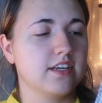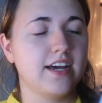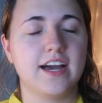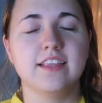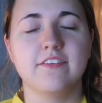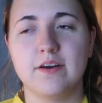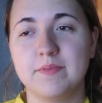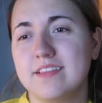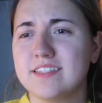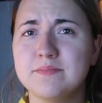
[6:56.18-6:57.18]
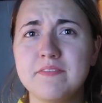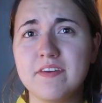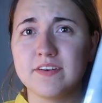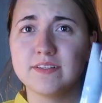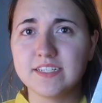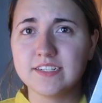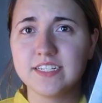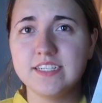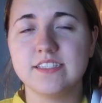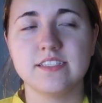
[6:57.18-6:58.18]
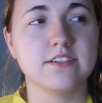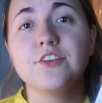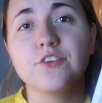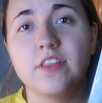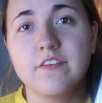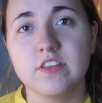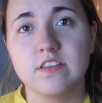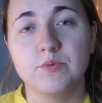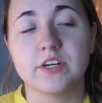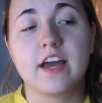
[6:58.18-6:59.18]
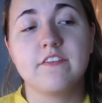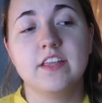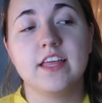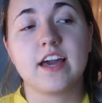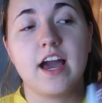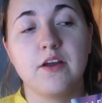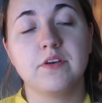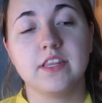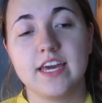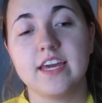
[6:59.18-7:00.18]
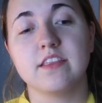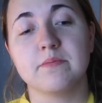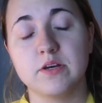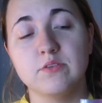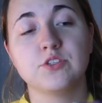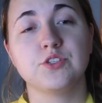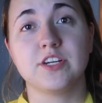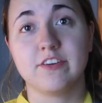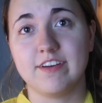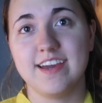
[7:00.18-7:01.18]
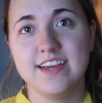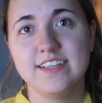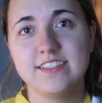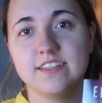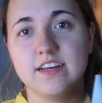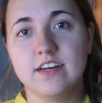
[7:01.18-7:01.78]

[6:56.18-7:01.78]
I love how I'm like, this is my favorite series. I do love this book. I feel like I relate the most to Grace.